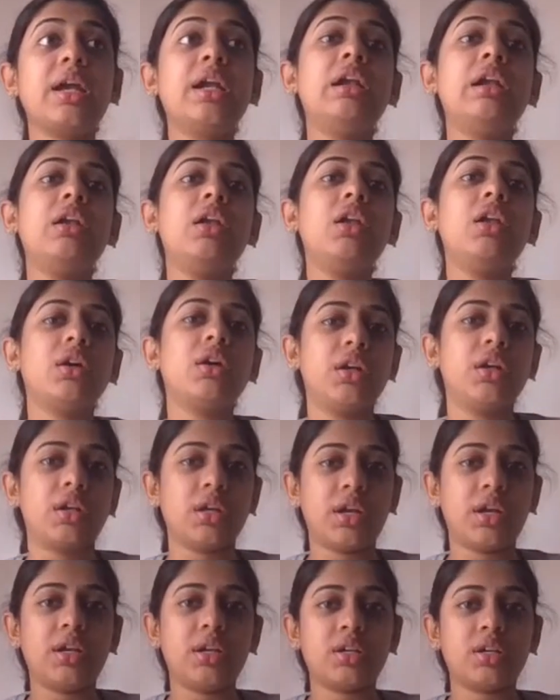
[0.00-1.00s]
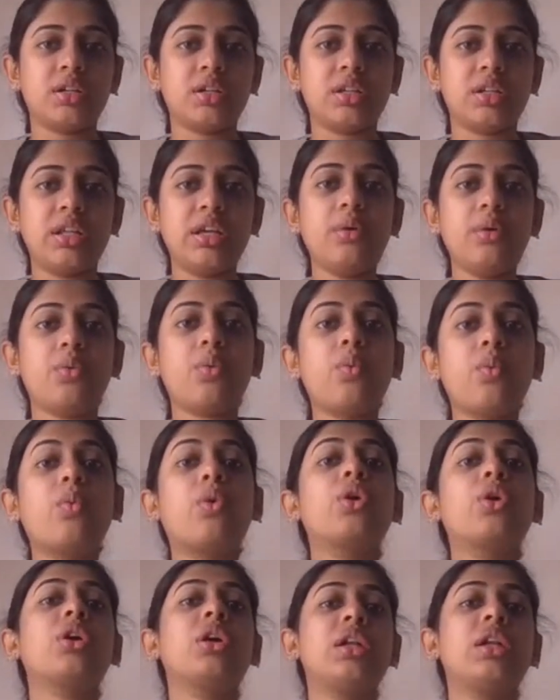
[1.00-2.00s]
had learned internally
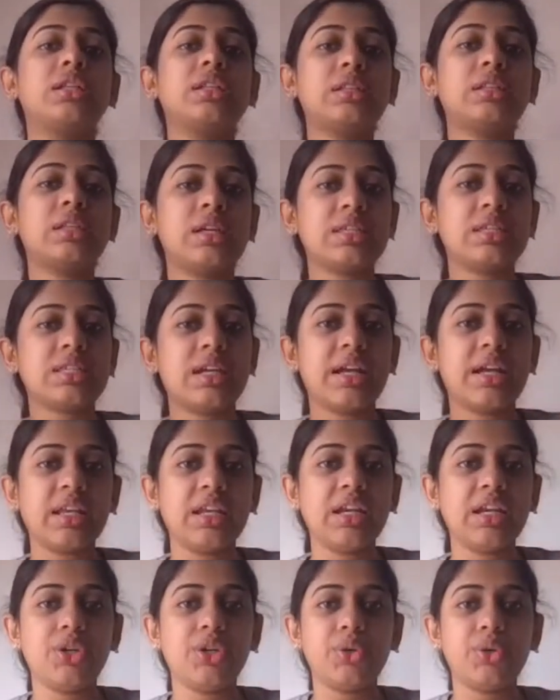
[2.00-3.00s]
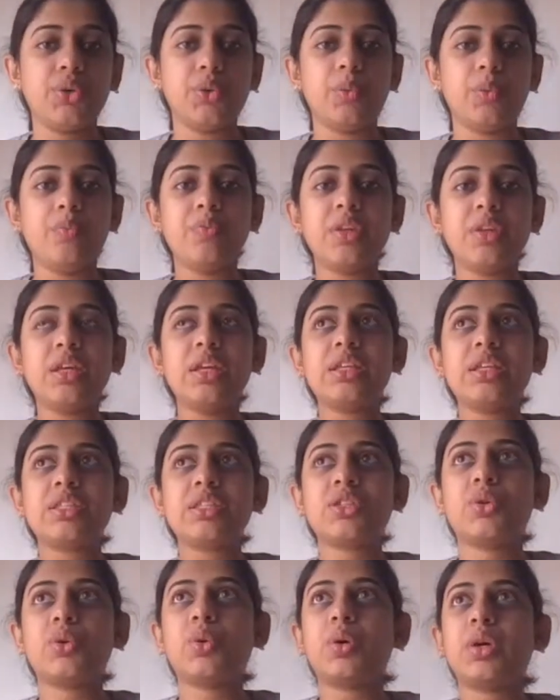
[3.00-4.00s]
what all are the things that I need to do.
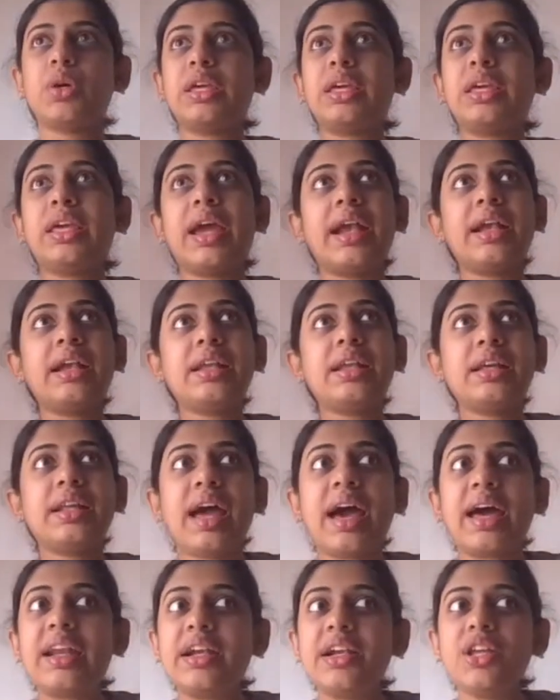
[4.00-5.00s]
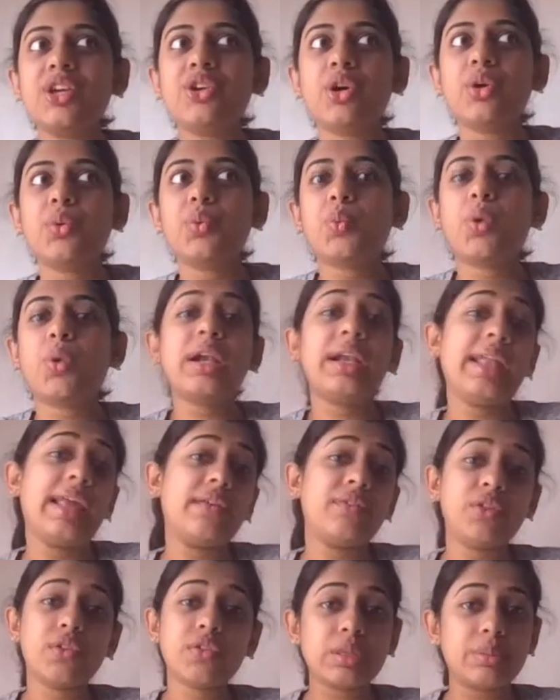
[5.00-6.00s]
So get clarity on what
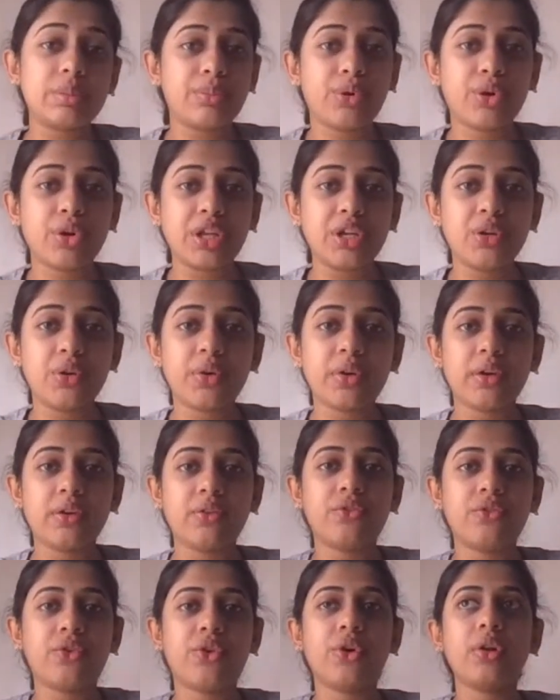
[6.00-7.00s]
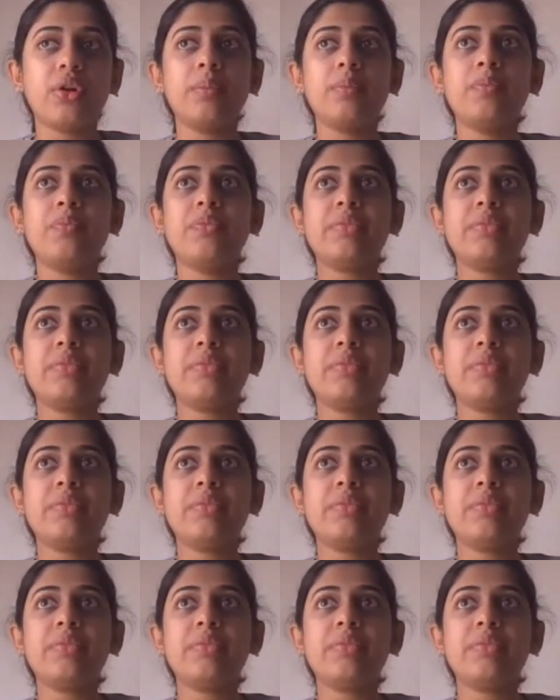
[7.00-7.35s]
level of support are you looking for.